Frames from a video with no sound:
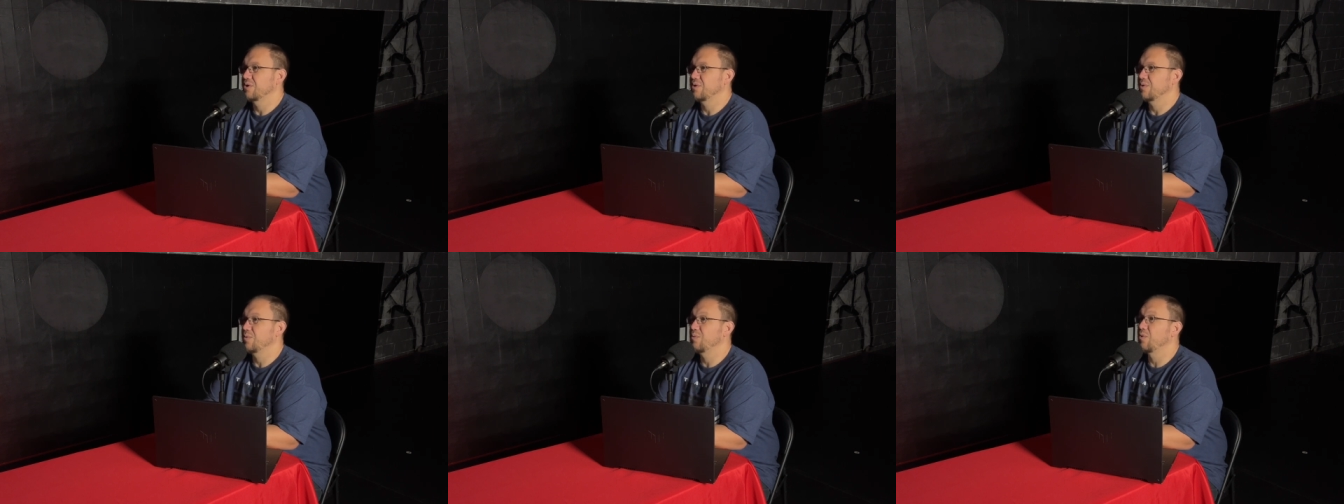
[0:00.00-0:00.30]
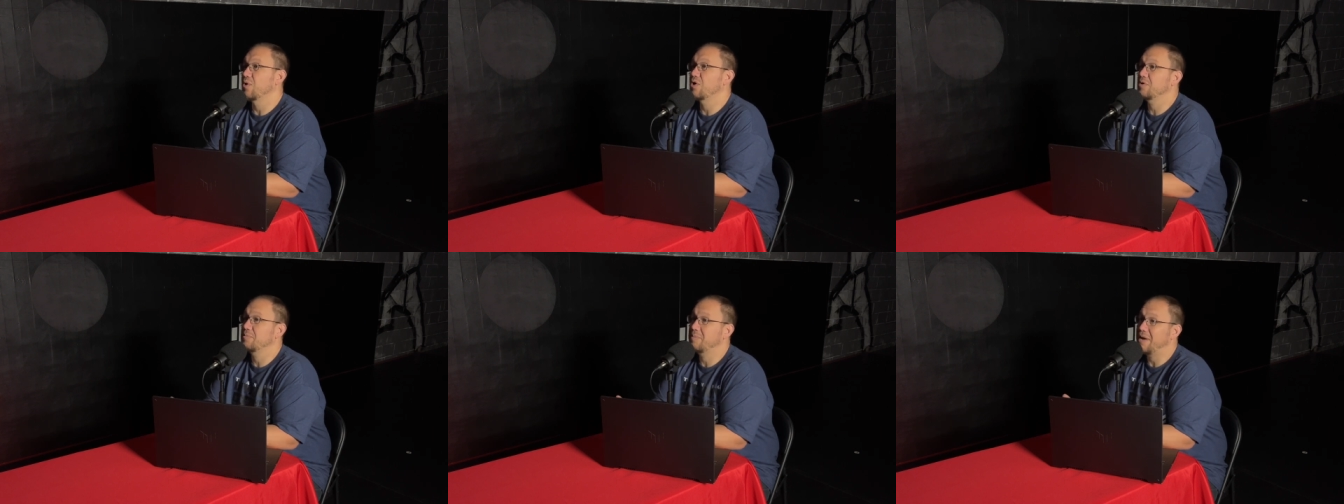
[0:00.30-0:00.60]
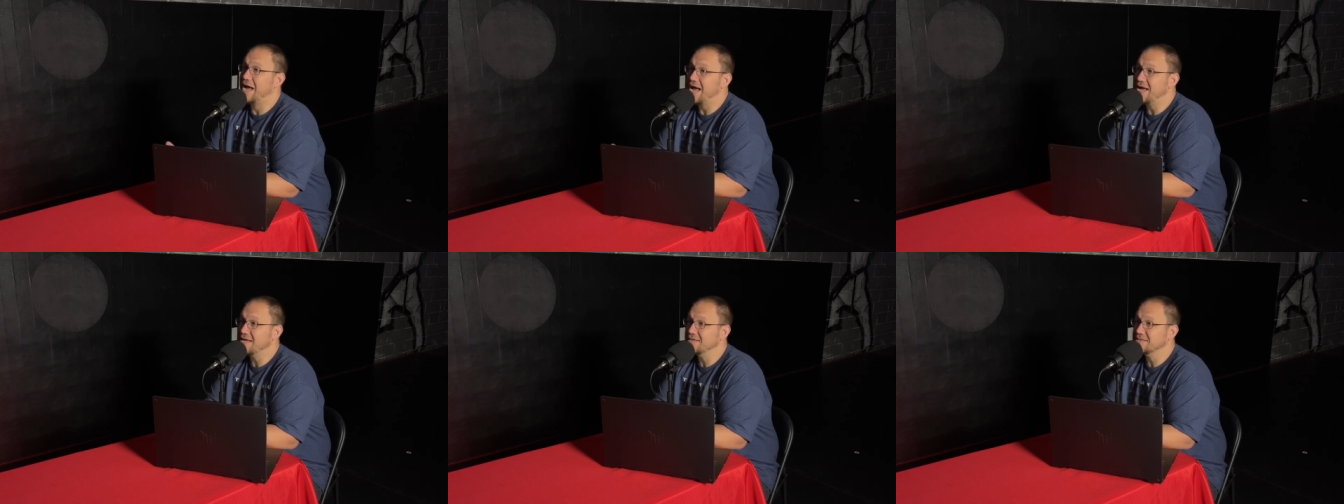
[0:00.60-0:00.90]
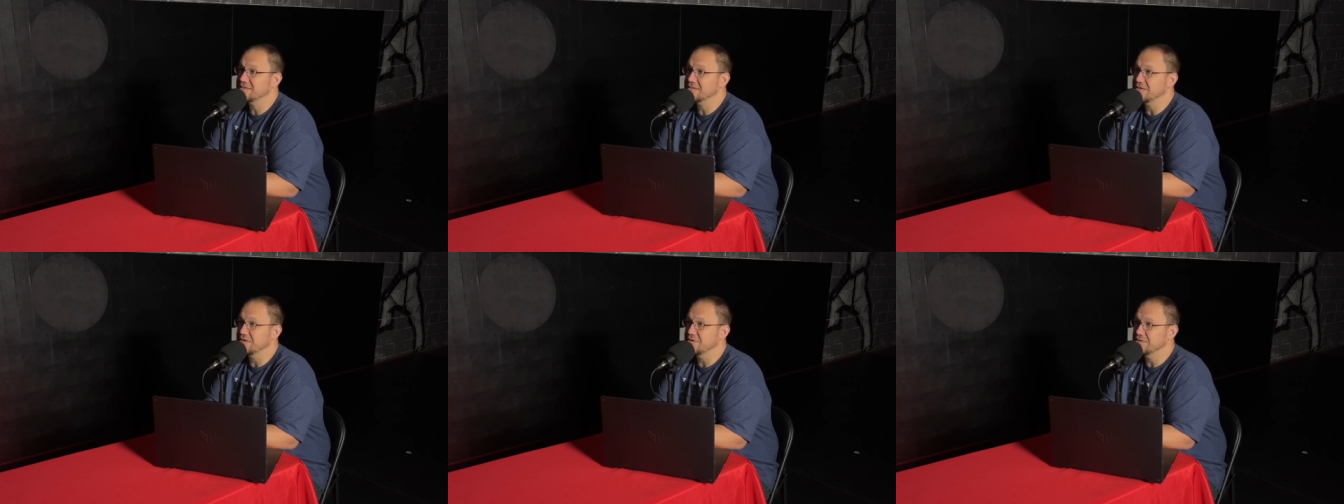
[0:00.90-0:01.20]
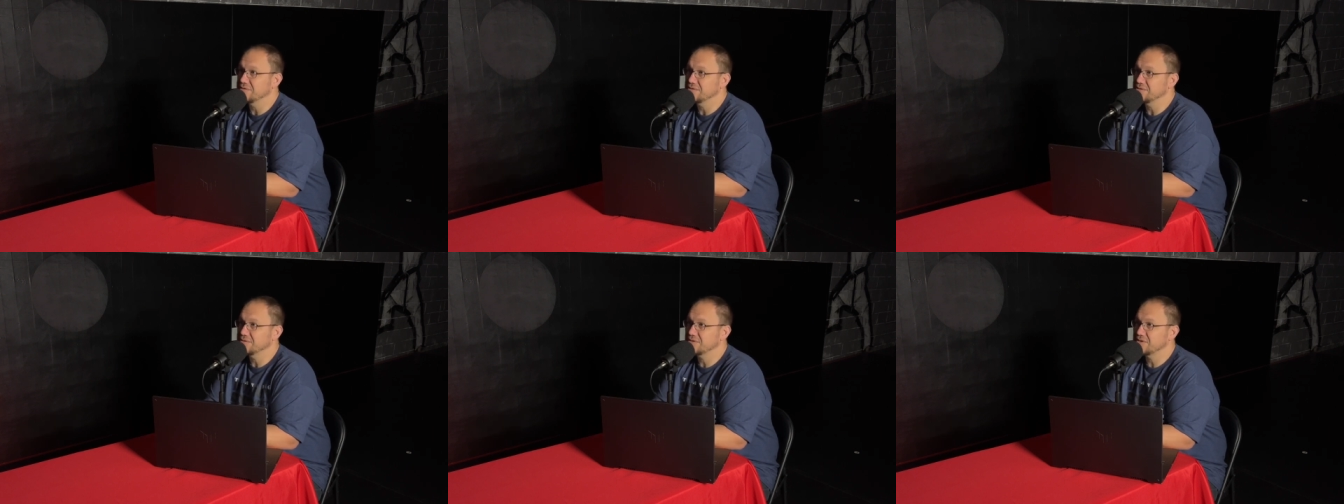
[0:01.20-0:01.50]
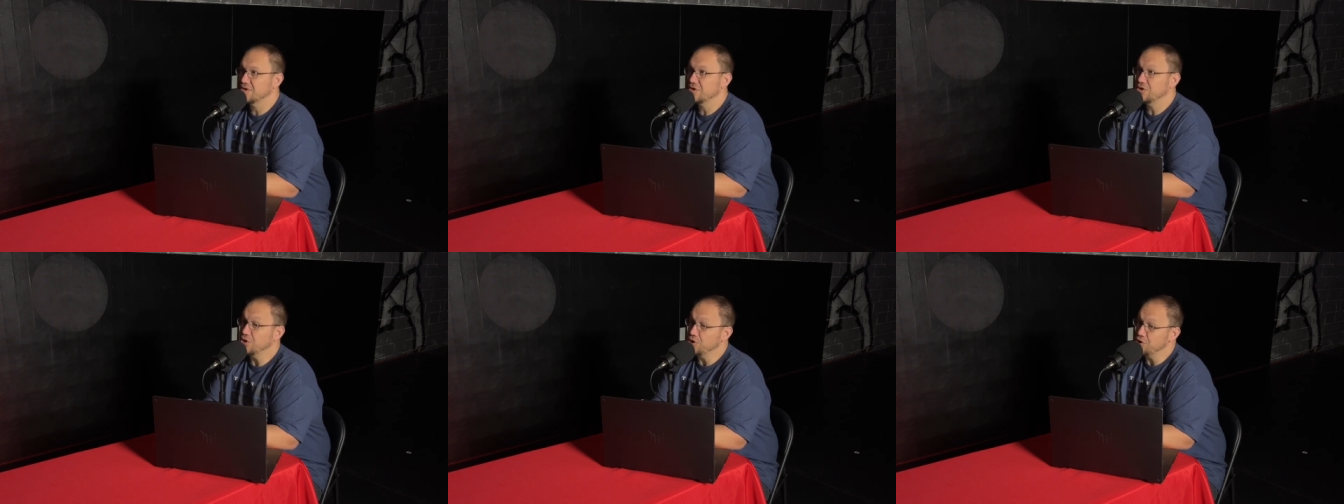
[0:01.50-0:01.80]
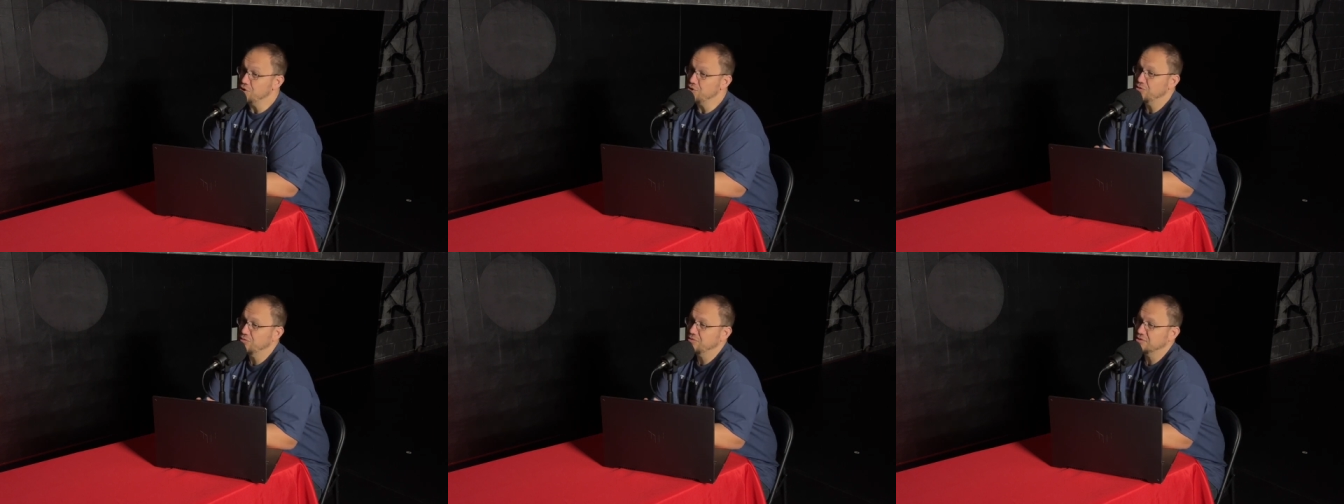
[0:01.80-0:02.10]
work past those
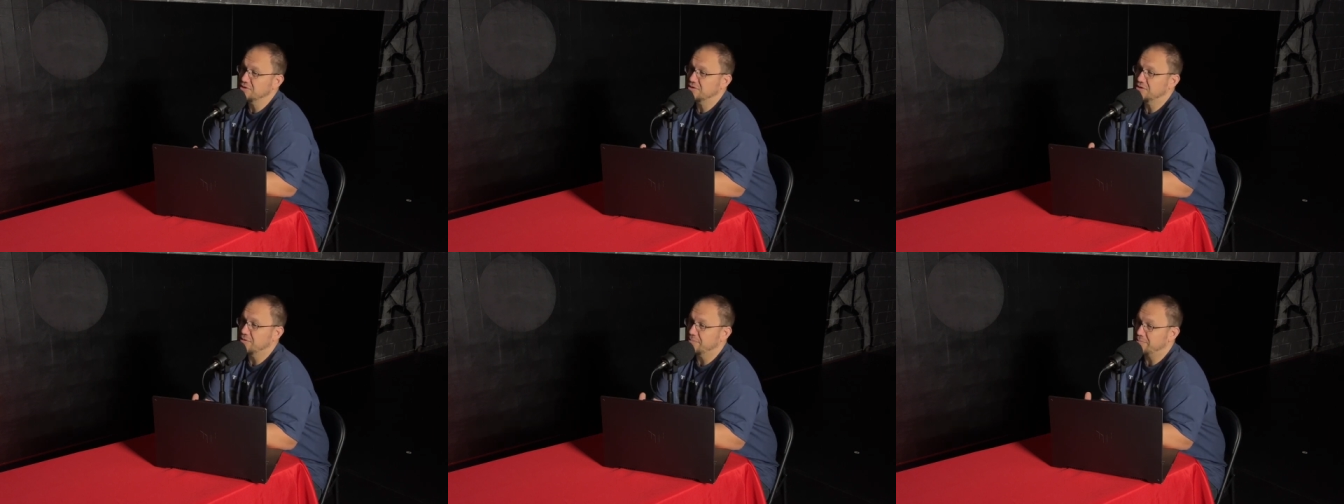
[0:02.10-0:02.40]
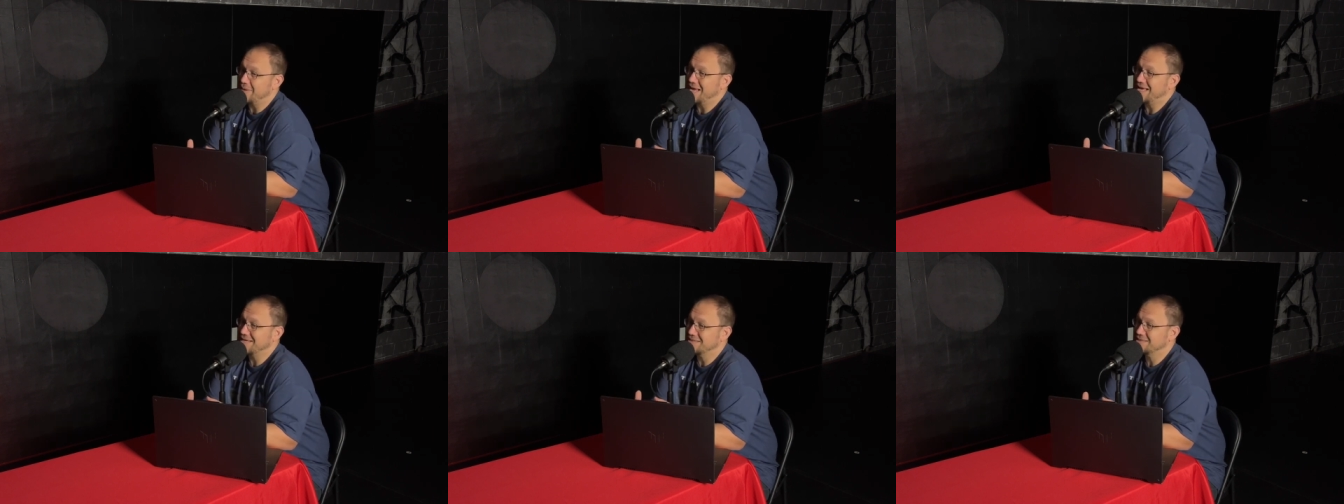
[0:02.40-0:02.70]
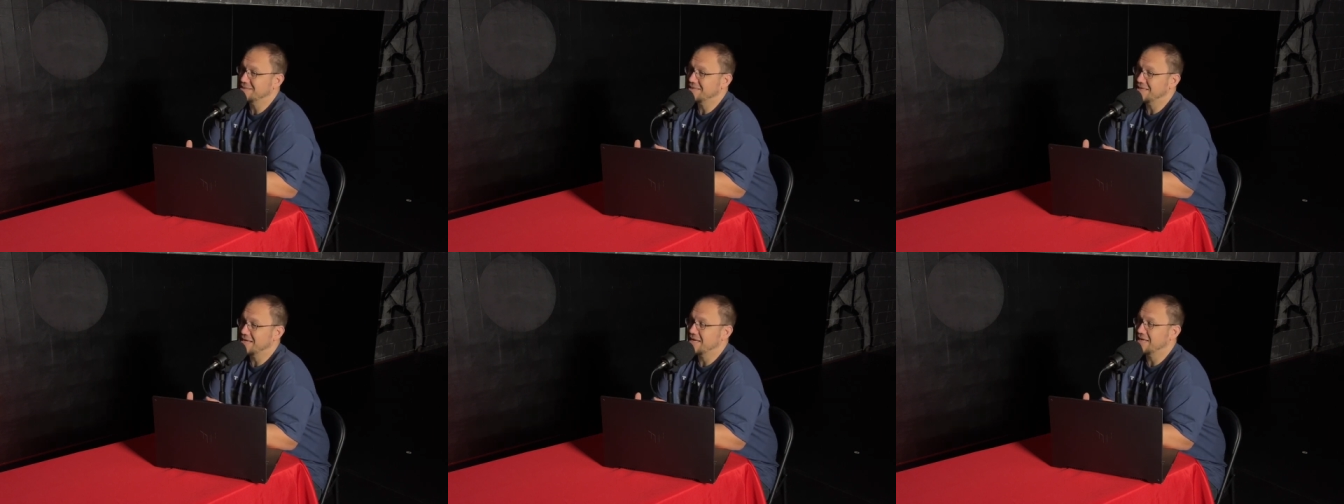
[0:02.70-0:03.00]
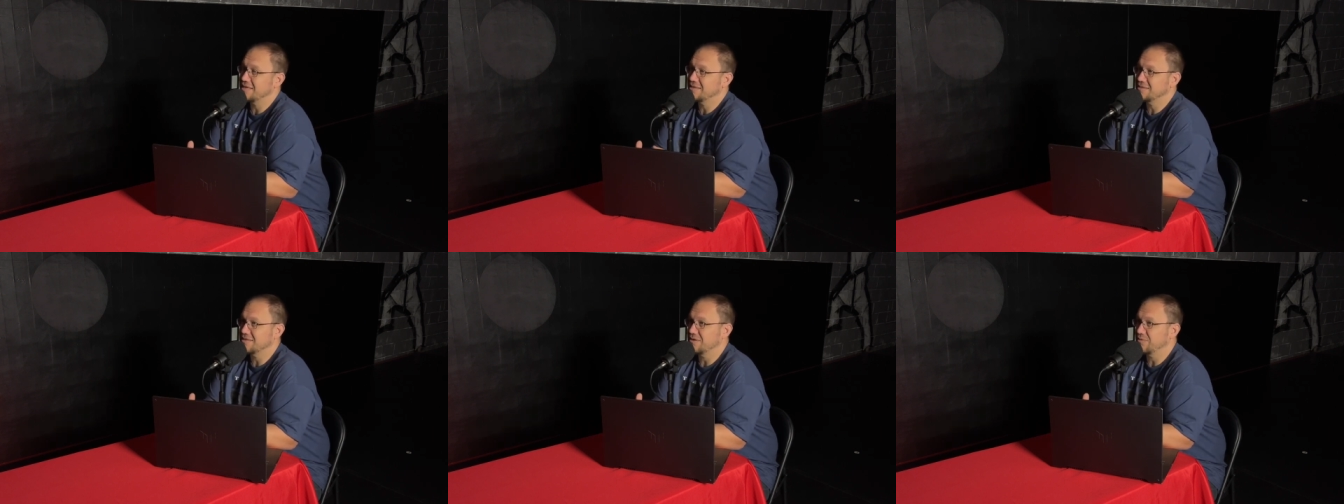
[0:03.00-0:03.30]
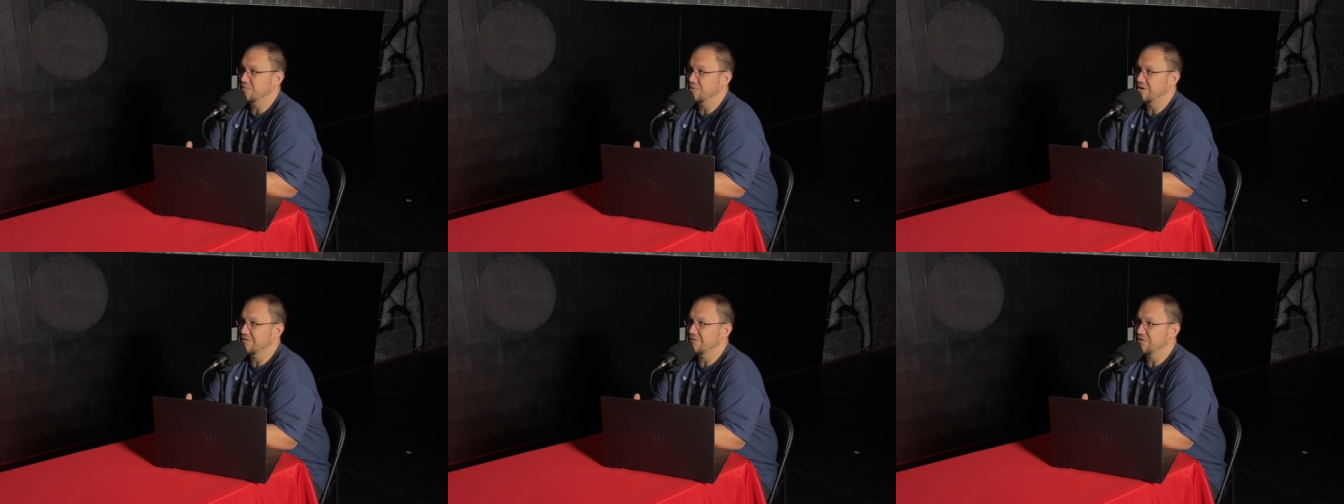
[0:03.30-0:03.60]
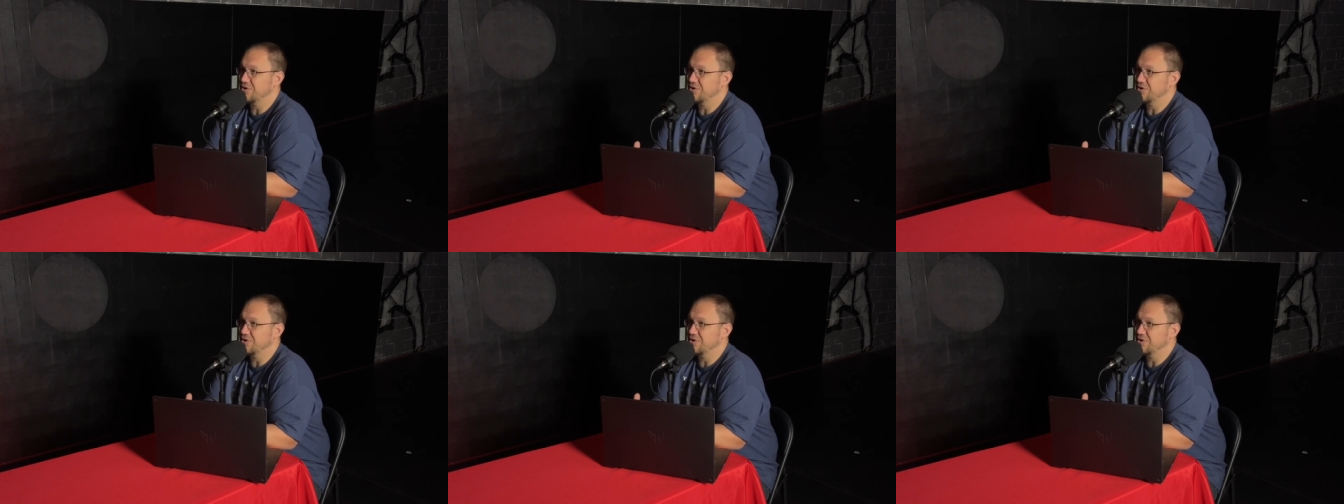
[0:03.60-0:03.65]
use the best things that whatever